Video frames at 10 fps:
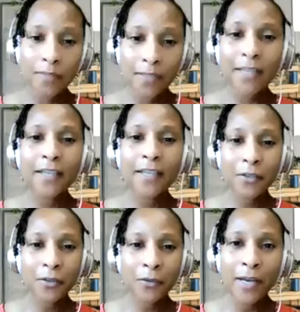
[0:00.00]
Thank you.
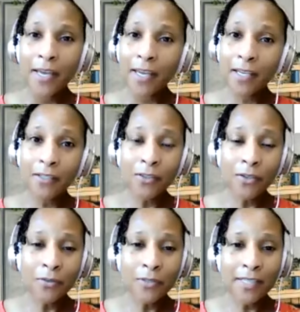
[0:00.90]
And you know,
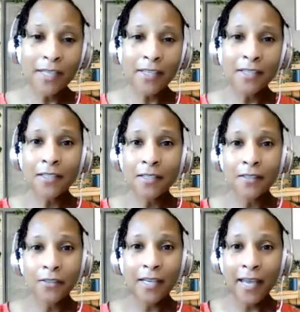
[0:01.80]
Sandy, to to
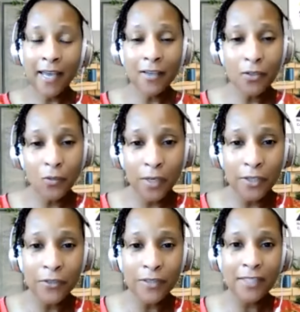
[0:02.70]
add to what you
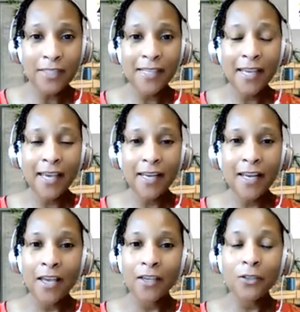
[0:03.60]
just said,
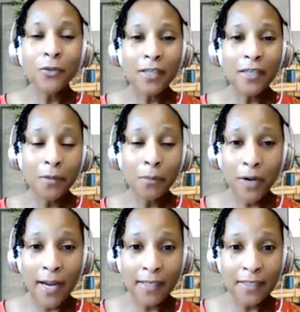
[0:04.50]
you can even
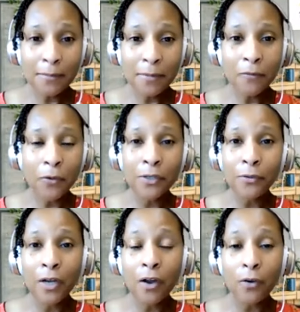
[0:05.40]
practice before you
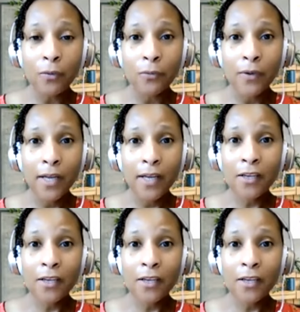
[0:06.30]
go. Mm-hmm.